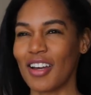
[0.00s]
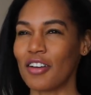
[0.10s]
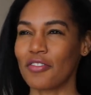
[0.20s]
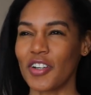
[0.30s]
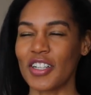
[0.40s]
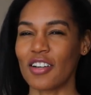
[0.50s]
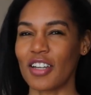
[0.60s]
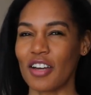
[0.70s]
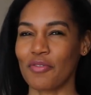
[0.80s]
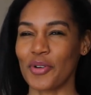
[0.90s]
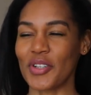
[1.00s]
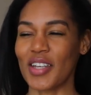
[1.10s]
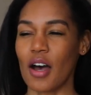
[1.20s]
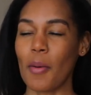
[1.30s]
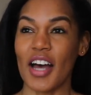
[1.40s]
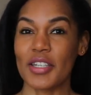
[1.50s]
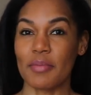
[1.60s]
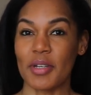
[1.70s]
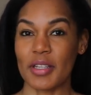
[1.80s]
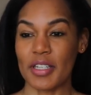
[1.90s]
Funny how life works out. I
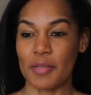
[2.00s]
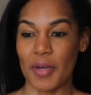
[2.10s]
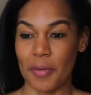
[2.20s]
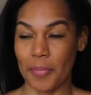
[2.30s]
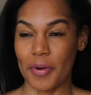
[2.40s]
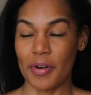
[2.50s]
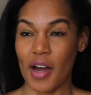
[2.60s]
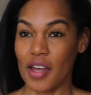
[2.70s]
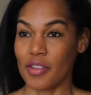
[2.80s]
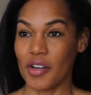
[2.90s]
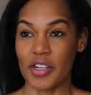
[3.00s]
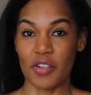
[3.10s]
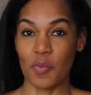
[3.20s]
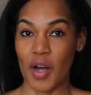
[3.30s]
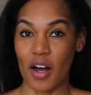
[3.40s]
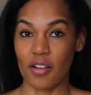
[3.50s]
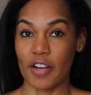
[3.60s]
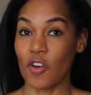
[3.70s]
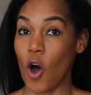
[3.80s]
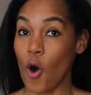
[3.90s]
submitted this paper. I thought I did well.
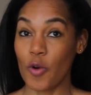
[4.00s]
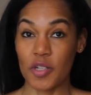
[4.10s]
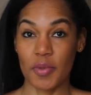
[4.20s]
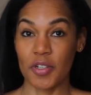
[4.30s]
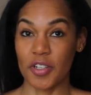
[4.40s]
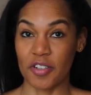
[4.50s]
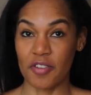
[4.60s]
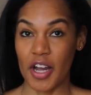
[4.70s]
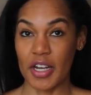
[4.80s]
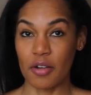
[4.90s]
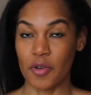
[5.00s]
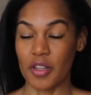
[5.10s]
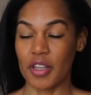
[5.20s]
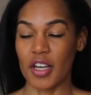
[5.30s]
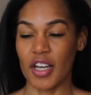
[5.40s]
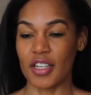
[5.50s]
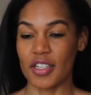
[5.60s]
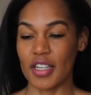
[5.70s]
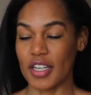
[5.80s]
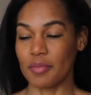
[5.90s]
I've always been good at writing. One thing I can
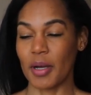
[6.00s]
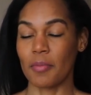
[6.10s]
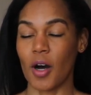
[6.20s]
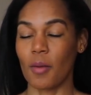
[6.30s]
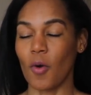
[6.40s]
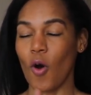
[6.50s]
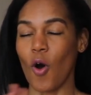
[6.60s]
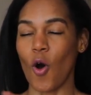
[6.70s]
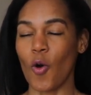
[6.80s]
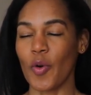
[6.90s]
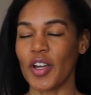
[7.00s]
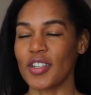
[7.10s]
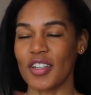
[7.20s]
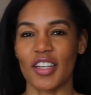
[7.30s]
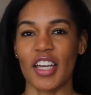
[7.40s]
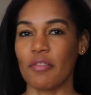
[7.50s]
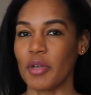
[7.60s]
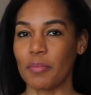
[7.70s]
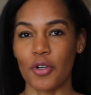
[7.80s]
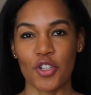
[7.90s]
say is my mom always like gave
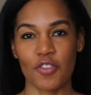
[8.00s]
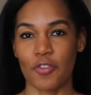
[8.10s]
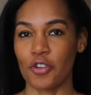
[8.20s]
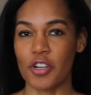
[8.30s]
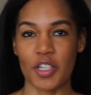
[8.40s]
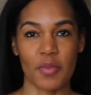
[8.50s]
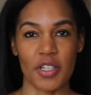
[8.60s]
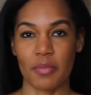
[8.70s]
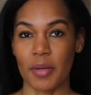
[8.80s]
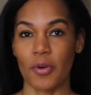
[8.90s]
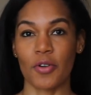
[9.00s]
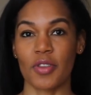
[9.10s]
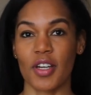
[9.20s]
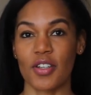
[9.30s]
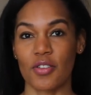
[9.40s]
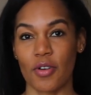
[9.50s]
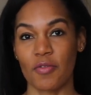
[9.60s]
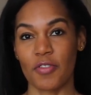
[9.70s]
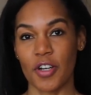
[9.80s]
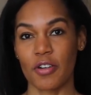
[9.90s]
me books for Christmas and my birthday. So
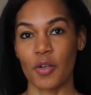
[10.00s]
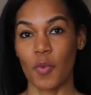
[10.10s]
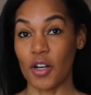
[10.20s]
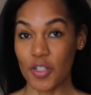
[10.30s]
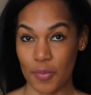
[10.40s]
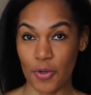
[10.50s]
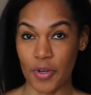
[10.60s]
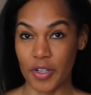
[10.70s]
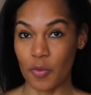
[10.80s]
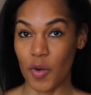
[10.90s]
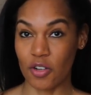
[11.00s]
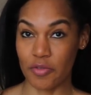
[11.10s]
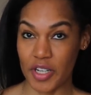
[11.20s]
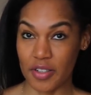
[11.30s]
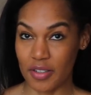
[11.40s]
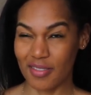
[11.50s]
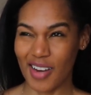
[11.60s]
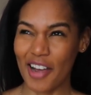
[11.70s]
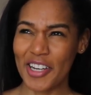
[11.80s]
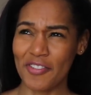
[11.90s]
I'm very well-spoken and well-written.
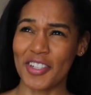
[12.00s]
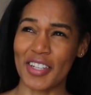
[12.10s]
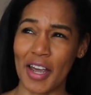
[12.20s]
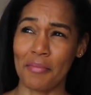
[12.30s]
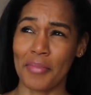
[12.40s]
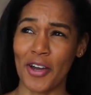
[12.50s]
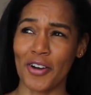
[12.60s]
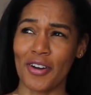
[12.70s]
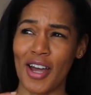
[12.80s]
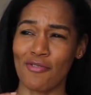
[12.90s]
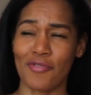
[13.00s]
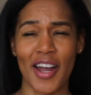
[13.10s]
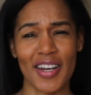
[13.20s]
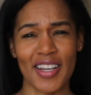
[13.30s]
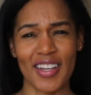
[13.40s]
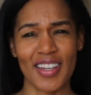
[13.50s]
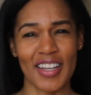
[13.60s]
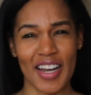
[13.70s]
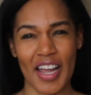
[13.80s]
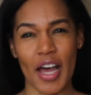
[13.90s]
I'd even say I'm better at writing
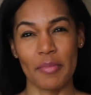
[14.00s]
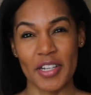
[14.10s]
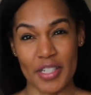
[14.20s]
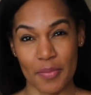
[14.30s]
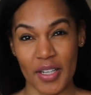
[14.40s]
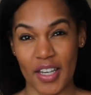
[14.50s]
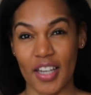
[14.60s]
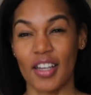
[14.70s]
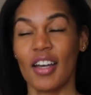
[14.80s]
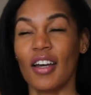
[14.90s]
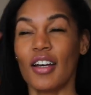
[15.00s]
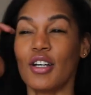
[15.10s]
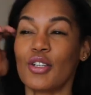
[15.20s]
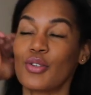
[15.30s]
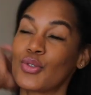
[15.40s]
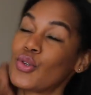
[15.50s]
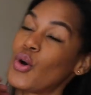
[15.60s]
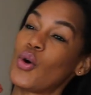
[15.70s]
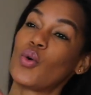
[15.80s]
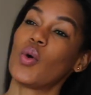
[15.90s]
than I am at speaking.
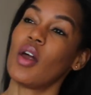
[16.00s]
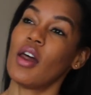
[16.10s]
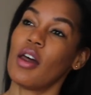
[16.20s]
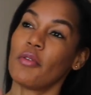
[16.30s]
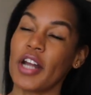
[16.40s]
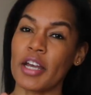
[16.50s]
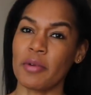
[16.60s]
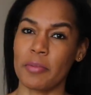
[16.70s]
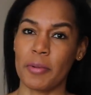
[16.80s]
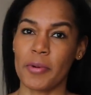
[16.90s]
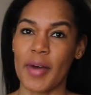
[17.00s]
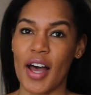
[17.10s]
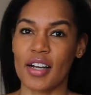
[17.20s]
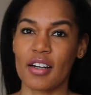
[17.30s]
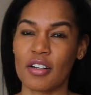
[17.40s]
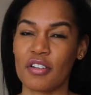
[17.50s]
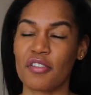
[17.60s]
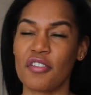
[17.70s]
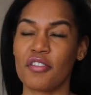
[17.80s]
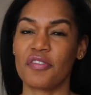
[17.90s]
So when I get my paper back,
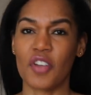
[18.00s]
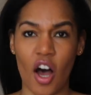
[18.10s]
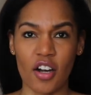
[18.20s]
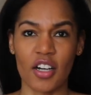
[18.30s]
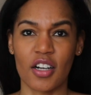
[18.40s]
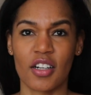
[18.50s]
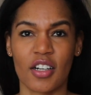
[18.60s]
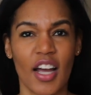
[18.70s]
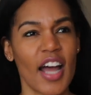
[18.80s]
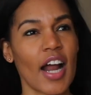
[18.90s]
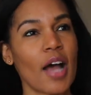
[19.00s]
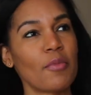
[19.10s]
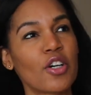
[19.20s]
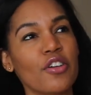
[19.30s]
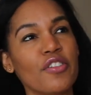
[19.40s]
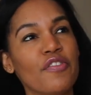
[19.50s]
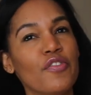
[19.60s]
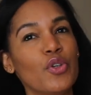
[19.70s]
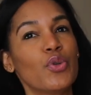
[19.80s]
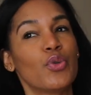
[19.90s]
flunk. And I'm
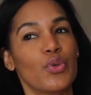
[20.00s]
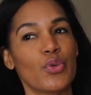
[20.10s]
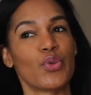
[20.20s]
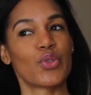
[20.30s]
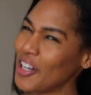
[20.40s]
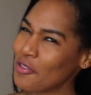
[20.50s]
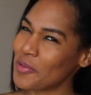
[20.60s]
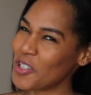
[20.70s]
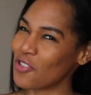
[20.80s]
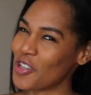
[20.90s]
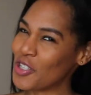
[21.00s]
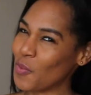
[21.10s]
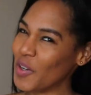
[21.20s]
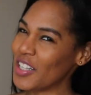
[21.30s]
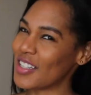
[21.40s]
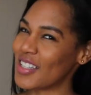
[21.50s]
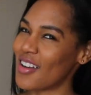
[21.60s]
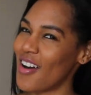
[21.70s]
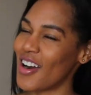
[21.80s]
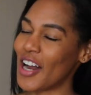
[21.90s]
confused. I know where my strengths and weaknesses
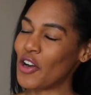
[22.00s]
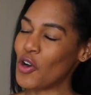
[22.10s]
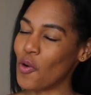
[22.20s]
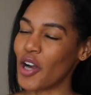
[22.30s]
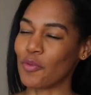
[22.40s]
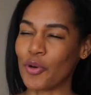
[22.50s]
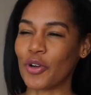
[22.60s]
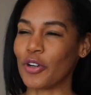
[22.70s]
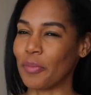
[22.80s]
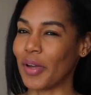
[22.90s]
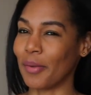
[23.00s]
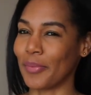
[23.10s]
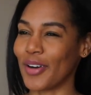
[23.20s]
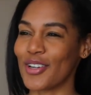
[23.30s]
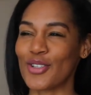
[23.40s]
are, and I know I wrote a good paper.